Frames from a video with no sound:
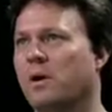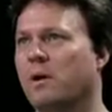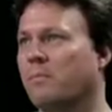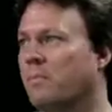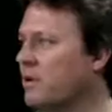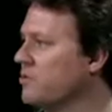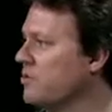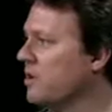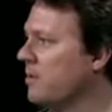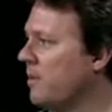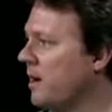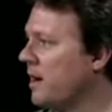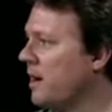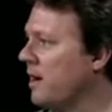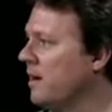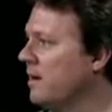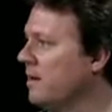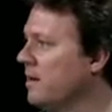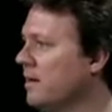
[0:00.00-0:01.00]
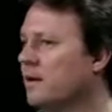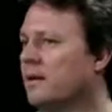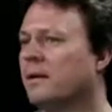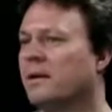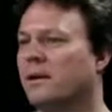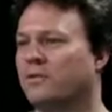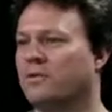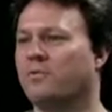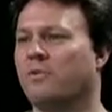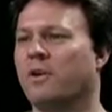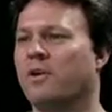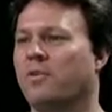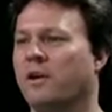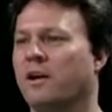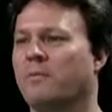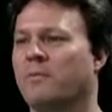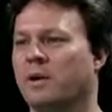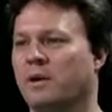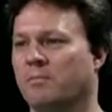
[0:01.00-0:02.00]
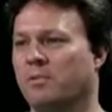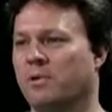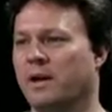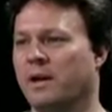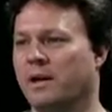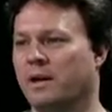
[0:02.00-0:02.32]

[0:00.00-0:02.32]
what I'm picturing in my head, it's the very thing I've been